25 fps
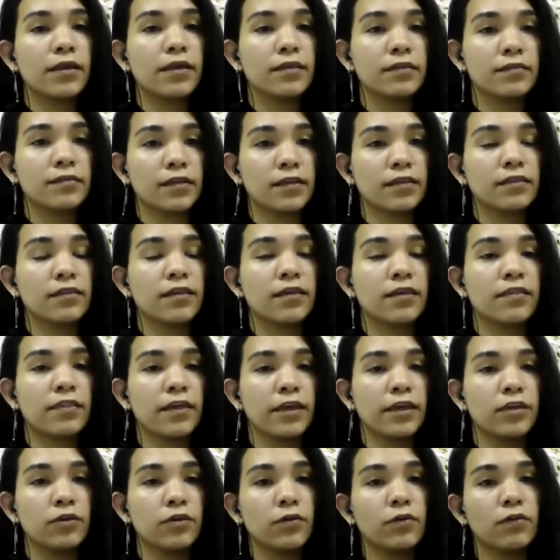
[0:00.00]
is it
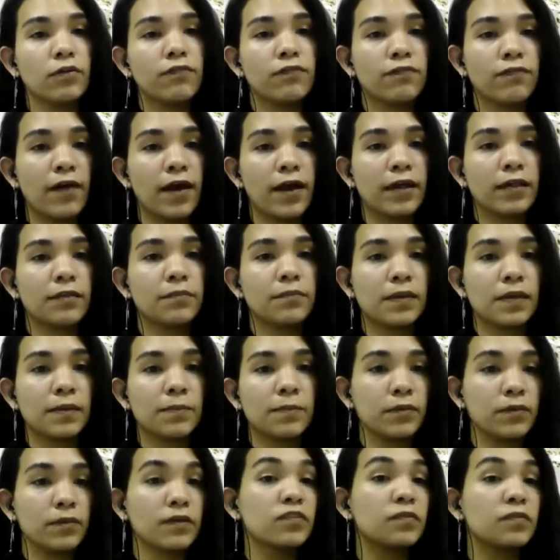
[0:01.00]
that you will find
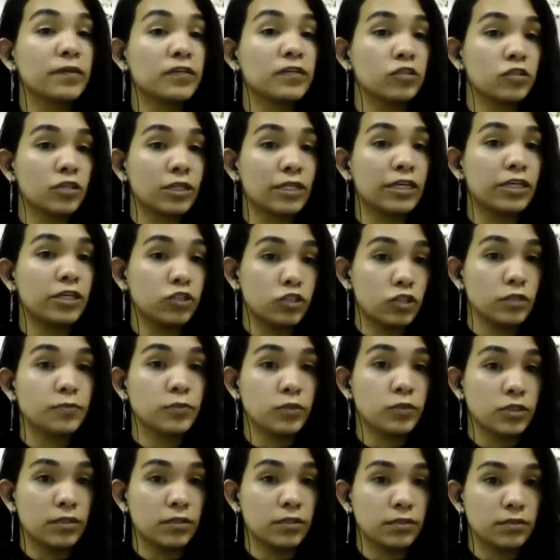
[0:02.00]
people, especially
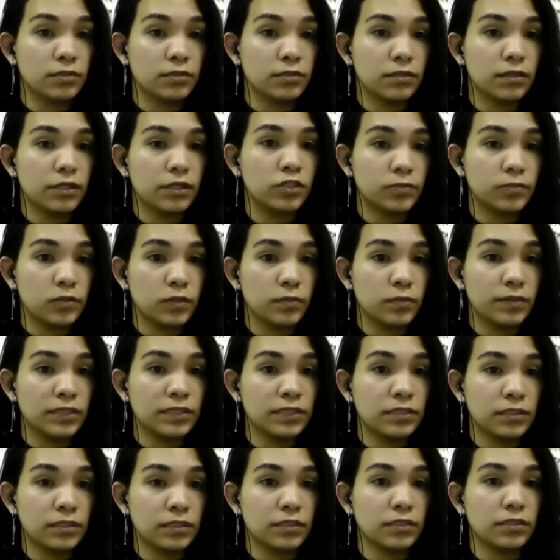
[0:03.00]
Egyptian
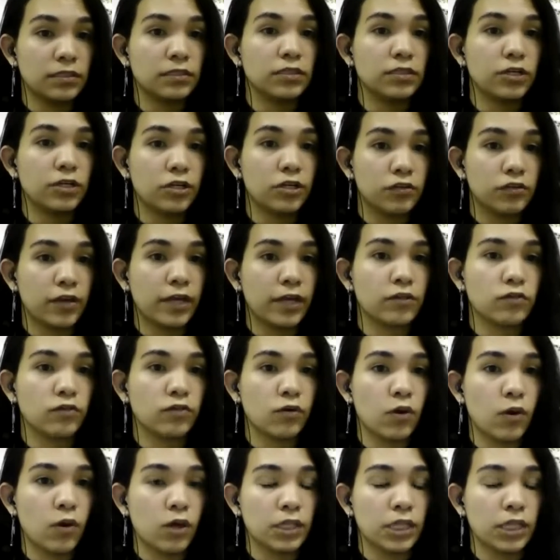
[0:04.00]
businesses that are trying to
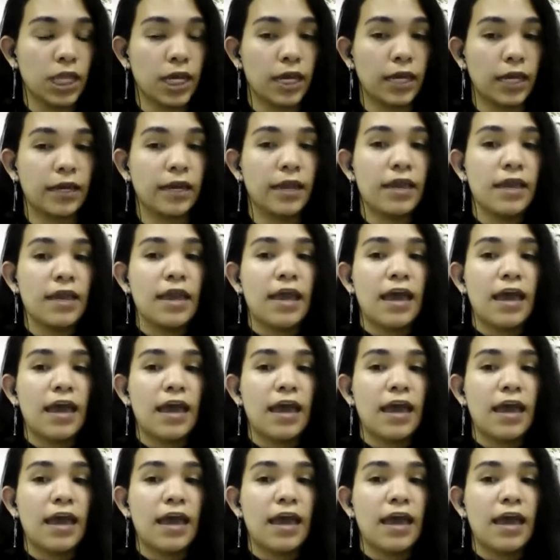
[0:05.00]
go online,